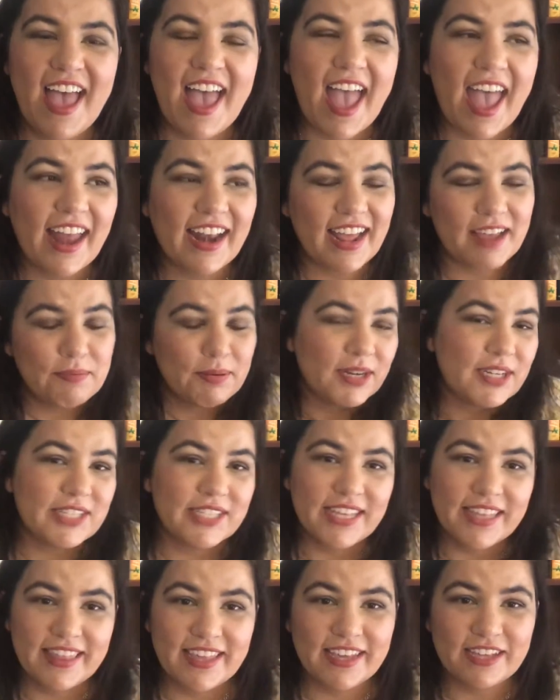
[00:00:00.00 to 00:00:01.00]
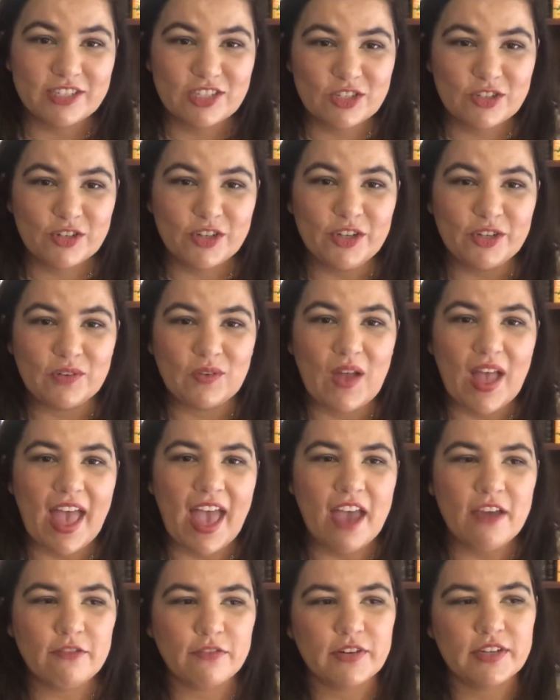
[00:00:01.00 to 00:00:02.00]
And I personally think it's true.
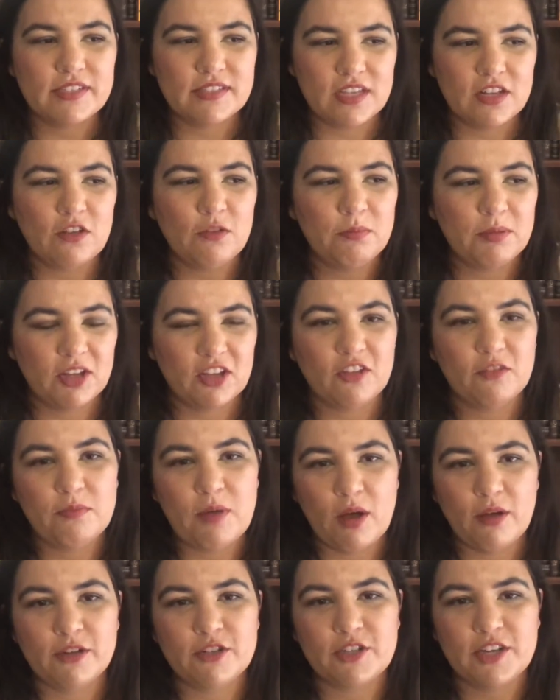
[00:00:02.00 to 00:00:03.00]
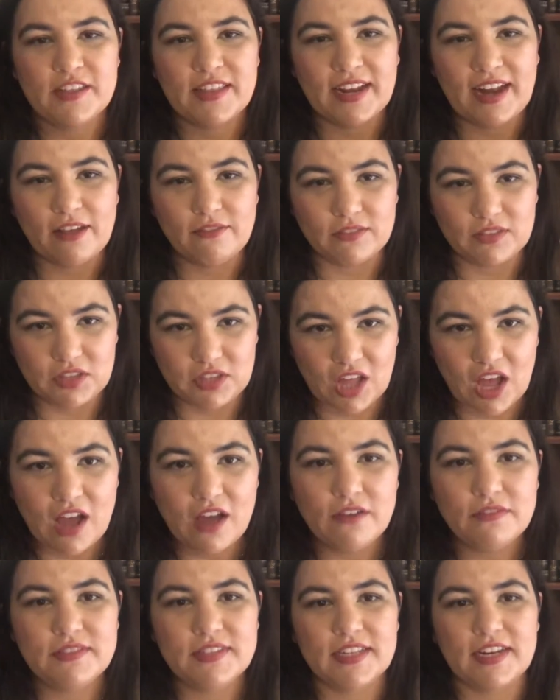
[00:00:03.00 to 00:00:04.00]
Every single book of poetry that I've
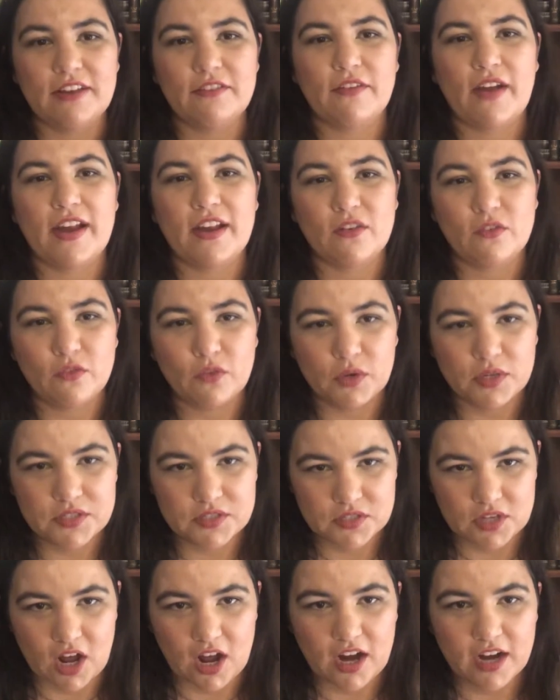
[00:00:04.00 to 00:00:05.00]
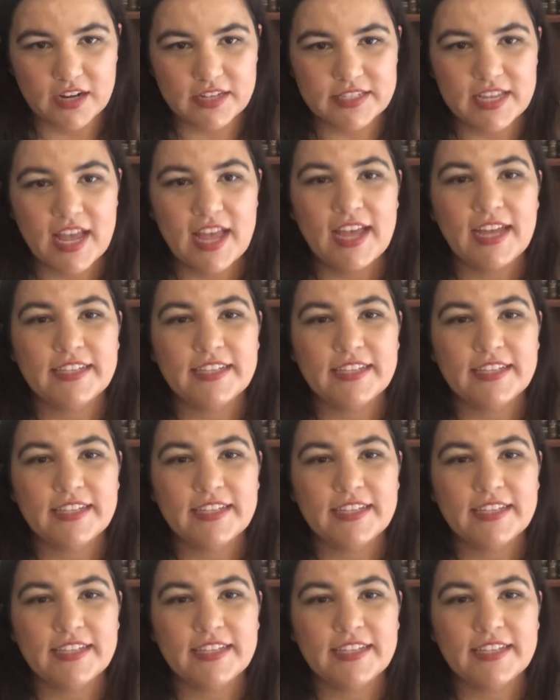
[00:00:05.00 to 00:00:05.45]
loved, that I've rated 4 stars,